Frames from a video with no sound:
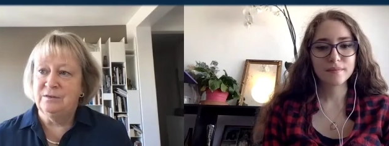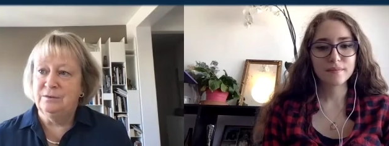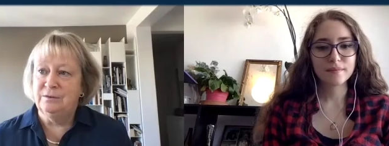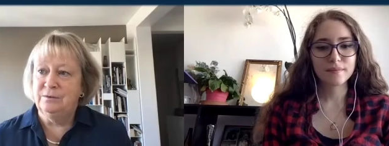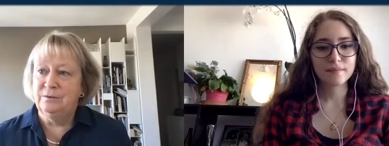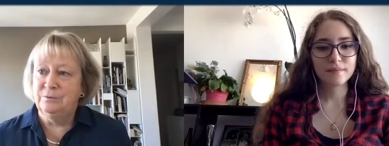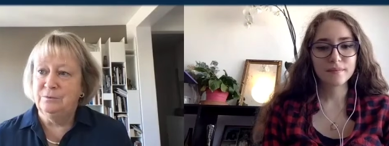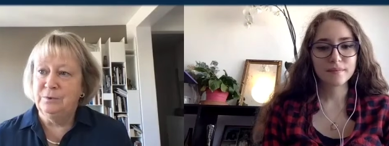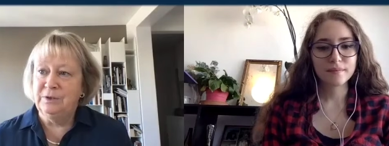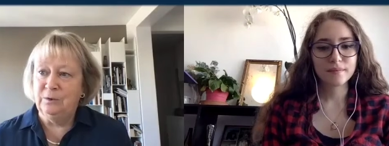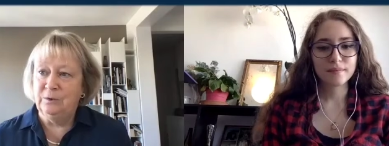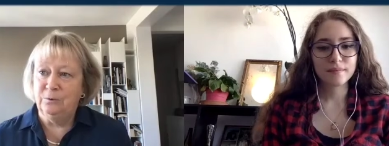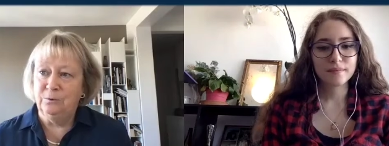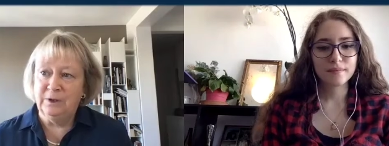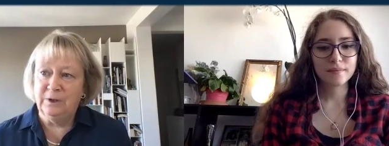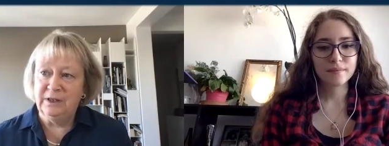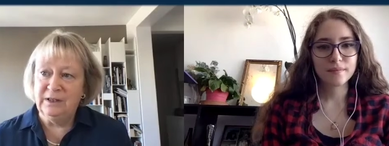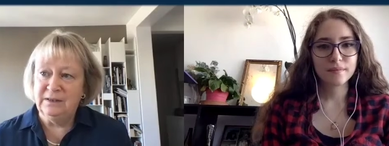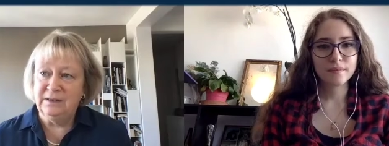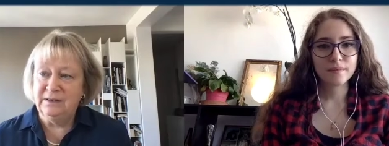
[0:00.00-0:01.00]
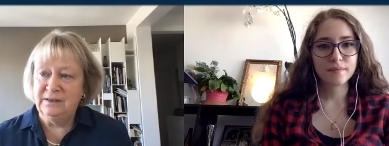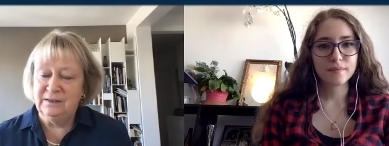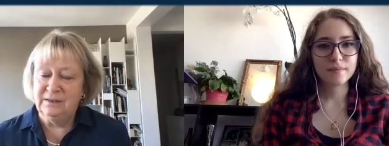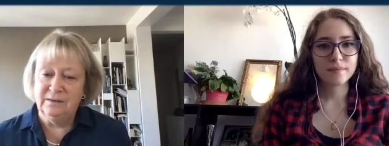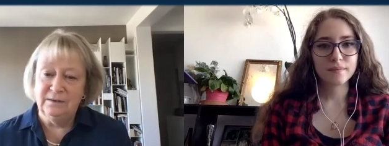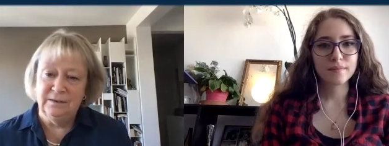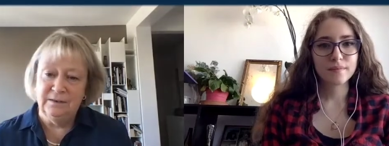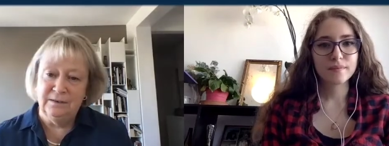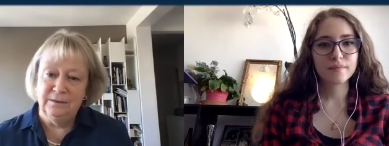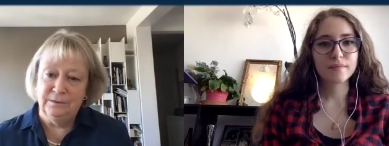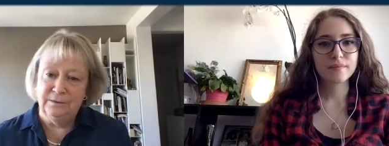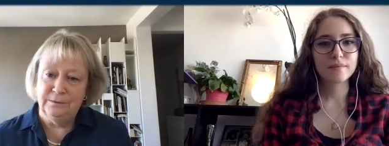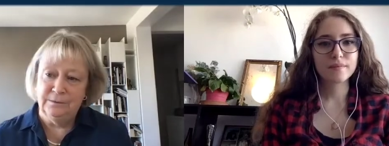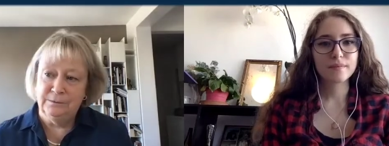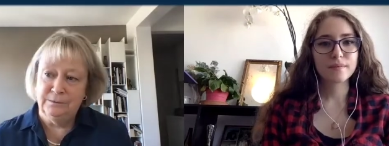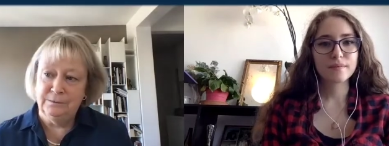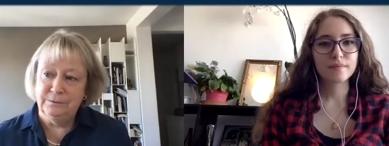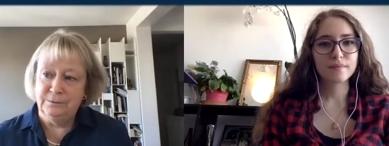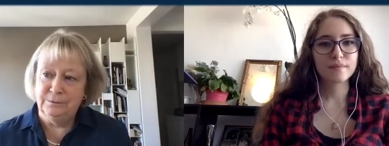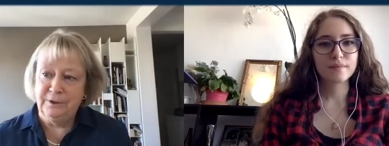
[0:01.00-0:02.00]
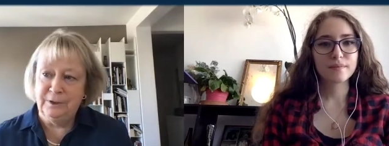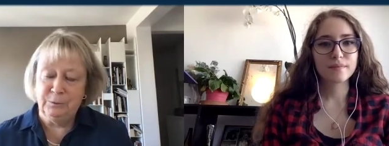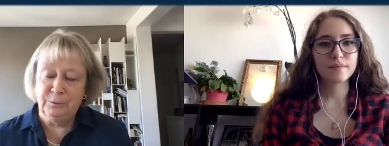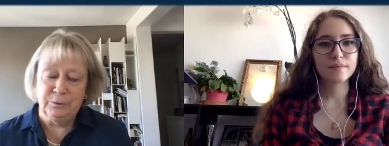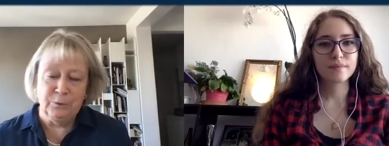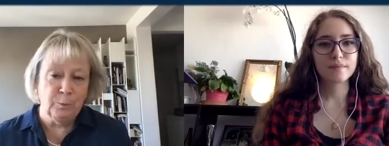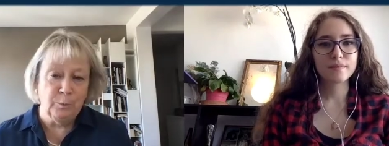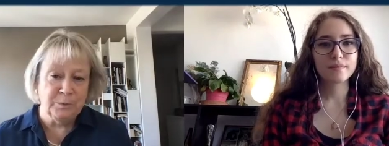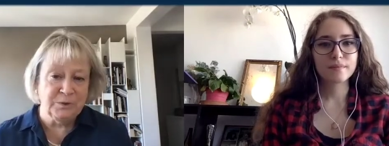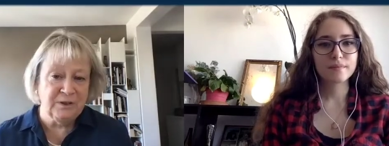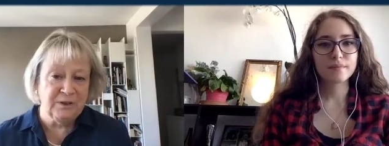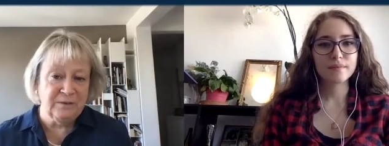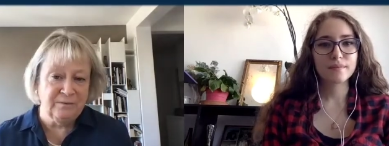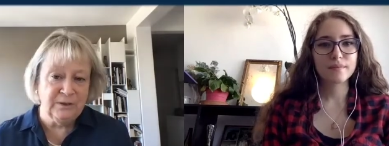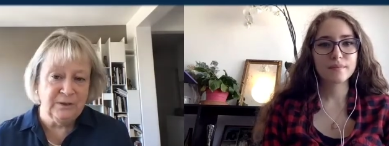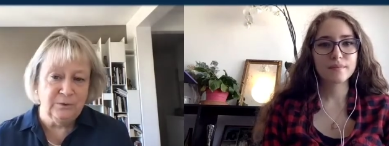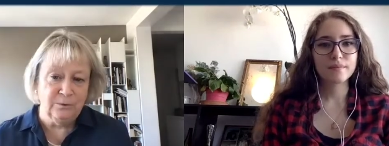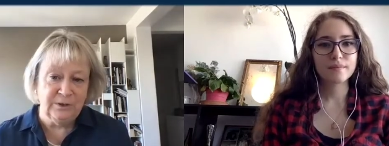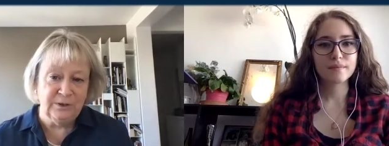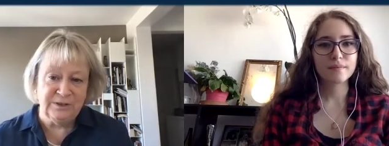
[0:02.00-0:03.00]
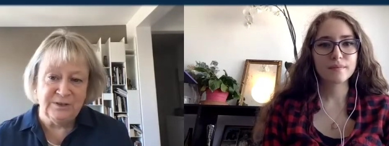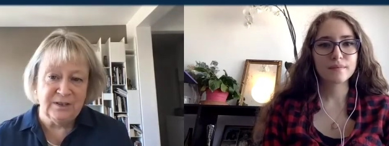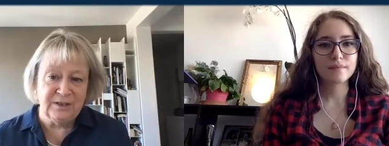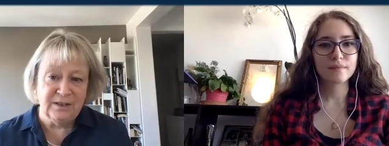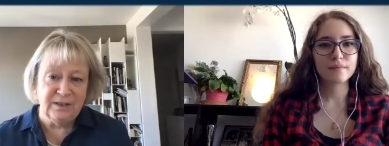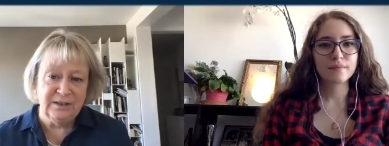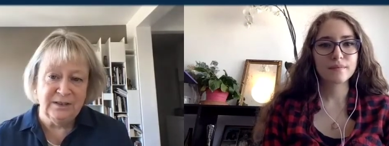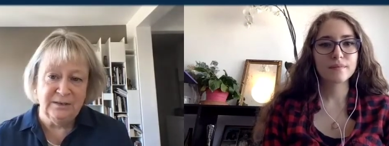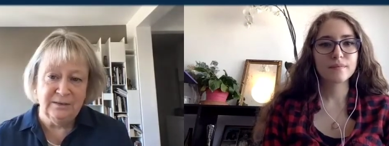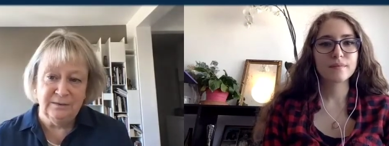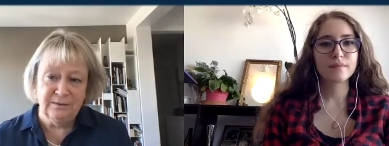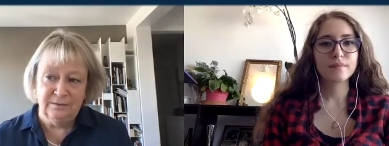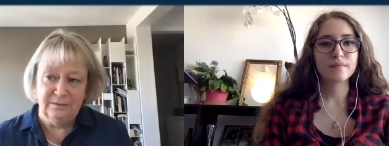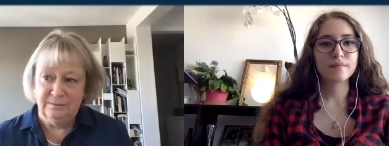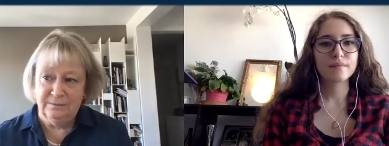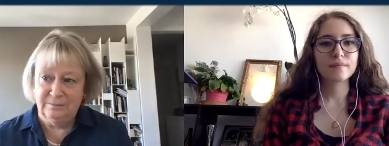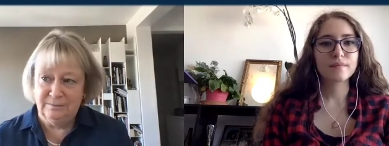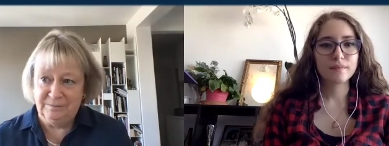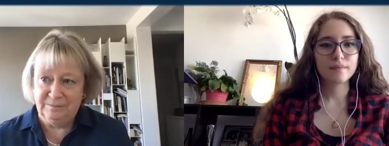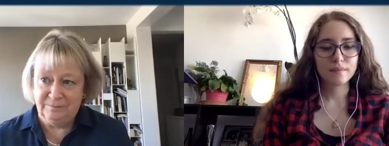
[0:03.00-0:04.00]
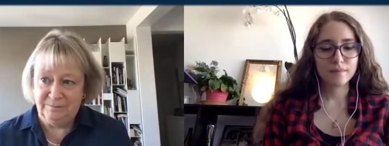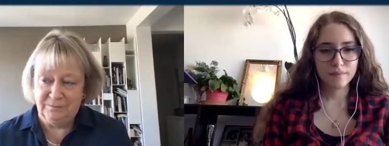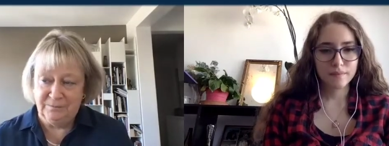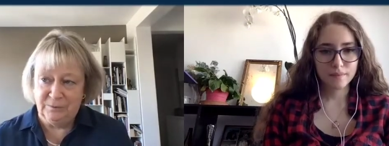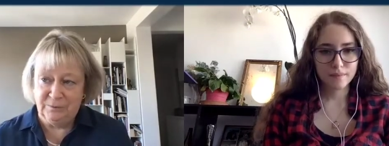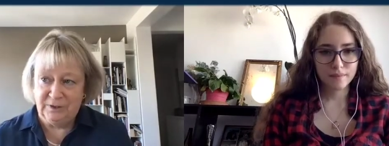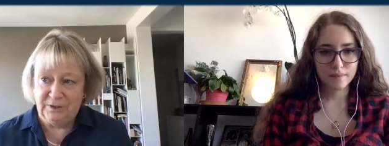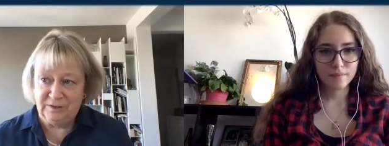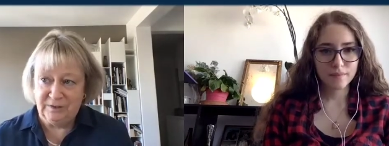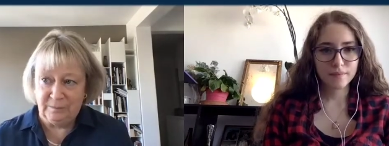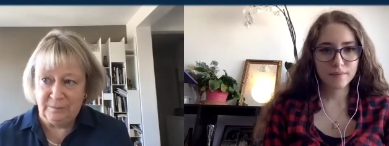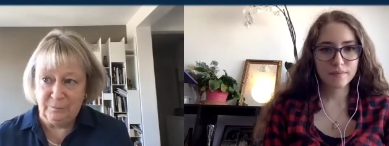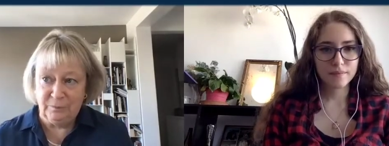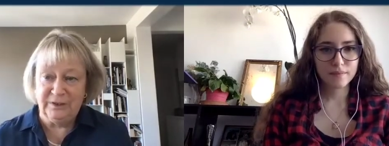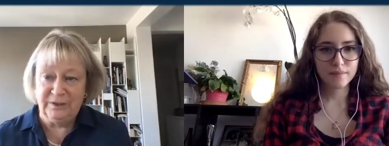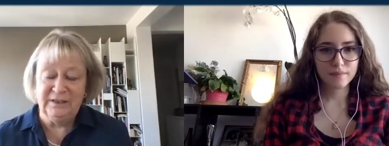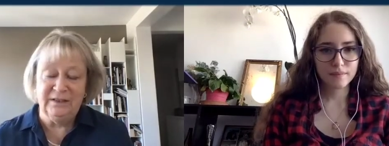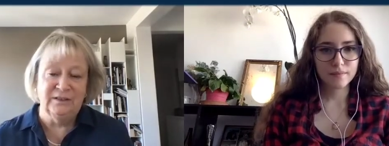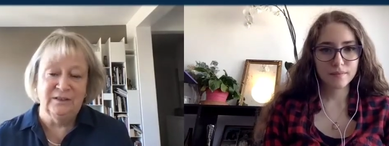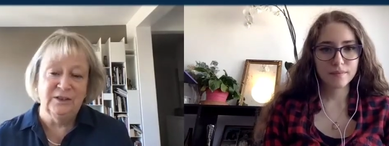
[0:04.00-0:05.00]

Speaker 1: uh, were located in on our observatory site, uh, for example, in